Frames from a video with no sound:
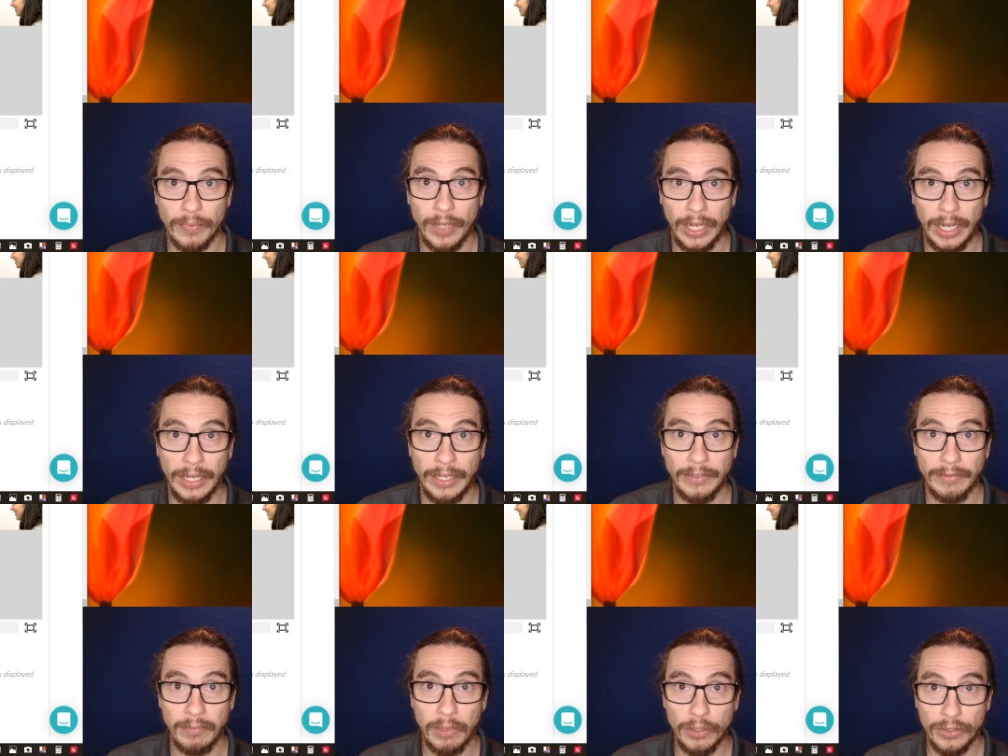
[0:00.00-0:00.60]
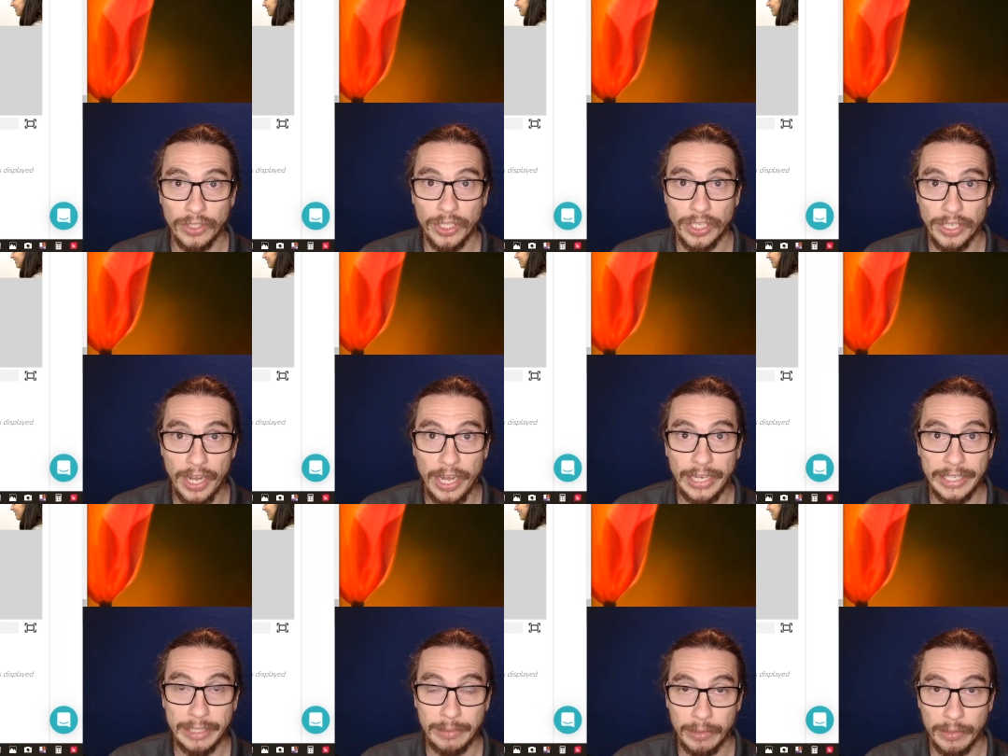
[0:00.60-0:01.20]
I posted a
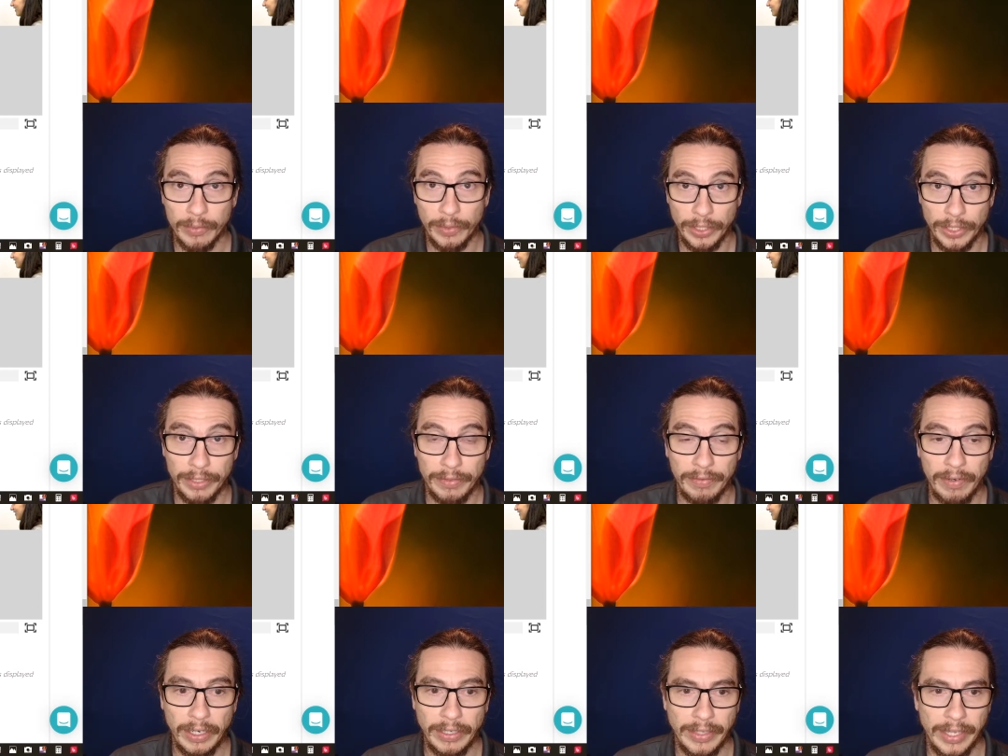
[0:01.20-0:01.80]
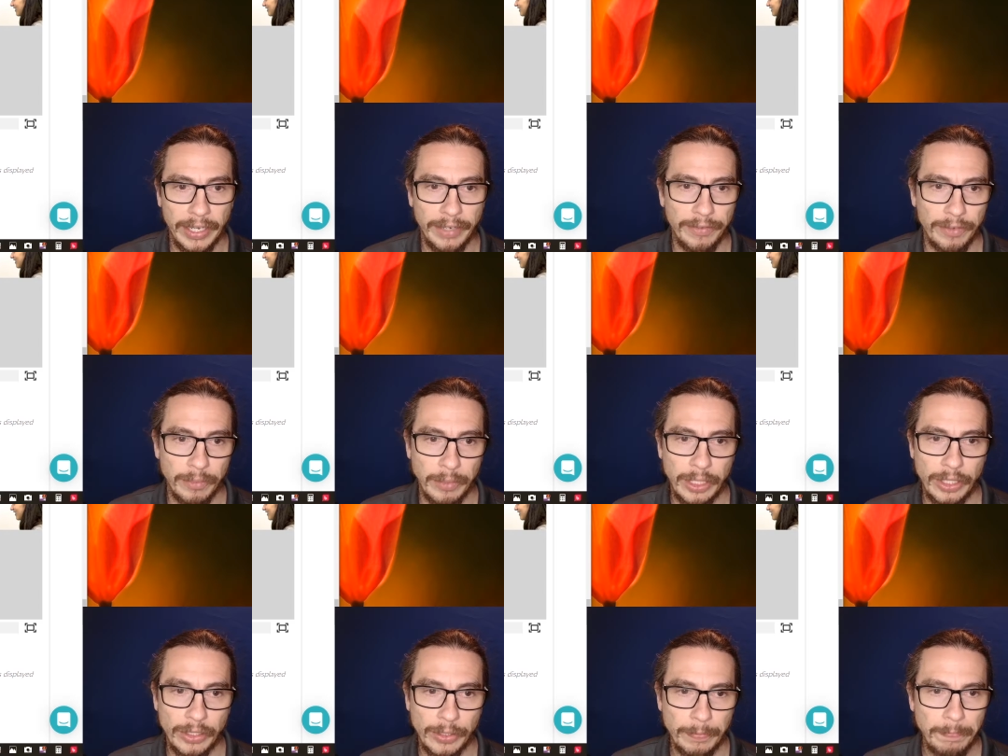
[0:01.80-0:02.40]
document where you can find that
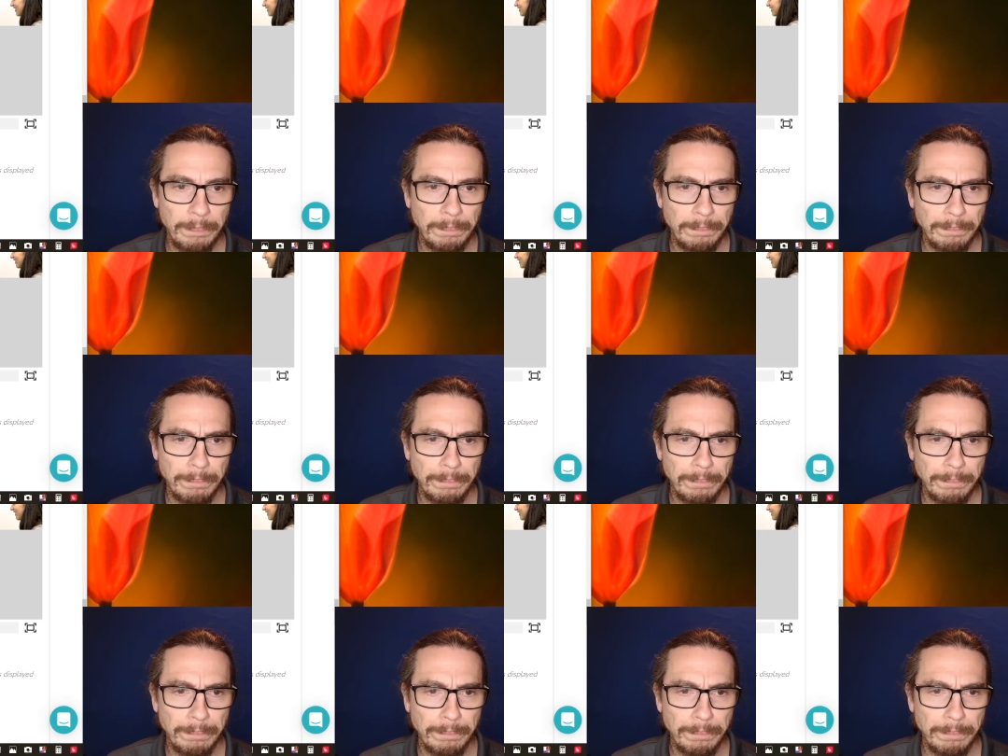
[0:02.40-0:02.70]
information.